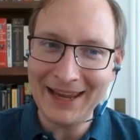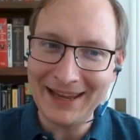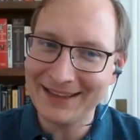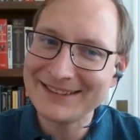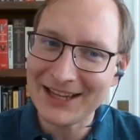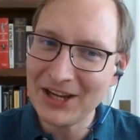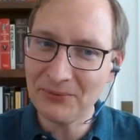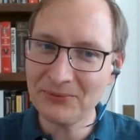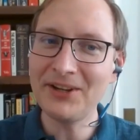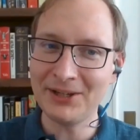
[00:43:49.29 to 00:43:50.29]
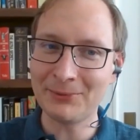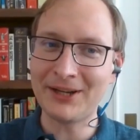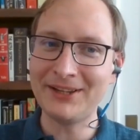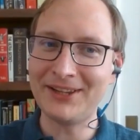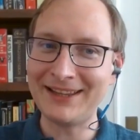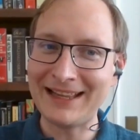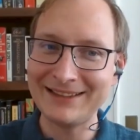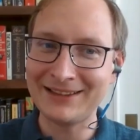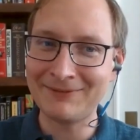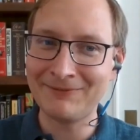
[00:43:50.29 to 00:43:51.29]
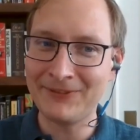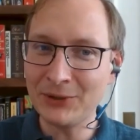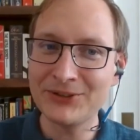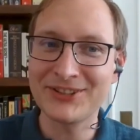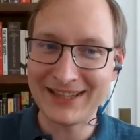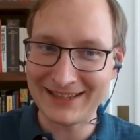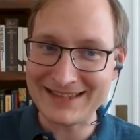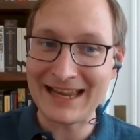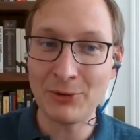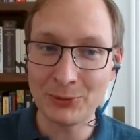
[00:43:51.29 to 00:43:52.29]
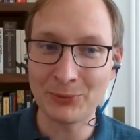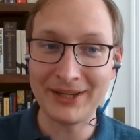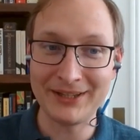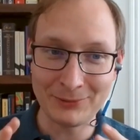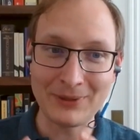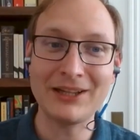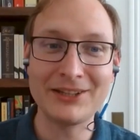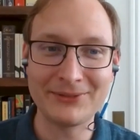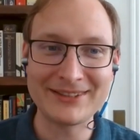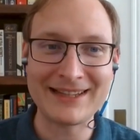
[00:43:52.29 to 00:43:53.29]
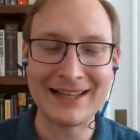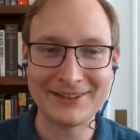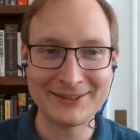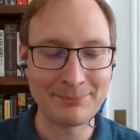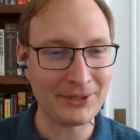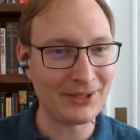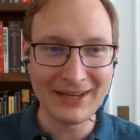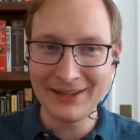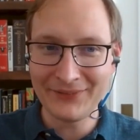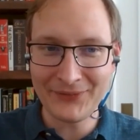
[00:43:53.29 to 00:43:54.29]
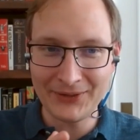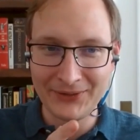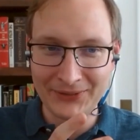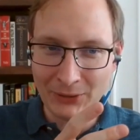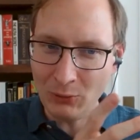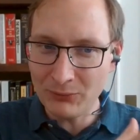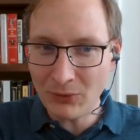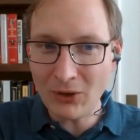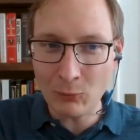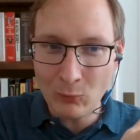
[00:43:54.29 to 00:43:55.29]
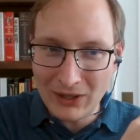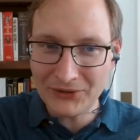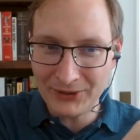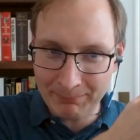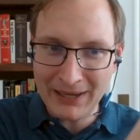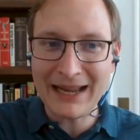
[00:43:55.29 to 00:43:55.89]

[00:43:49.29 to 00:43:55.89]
And it's kind of funny, right? Like that feels like a downgrade in relative status, but the overall wealth and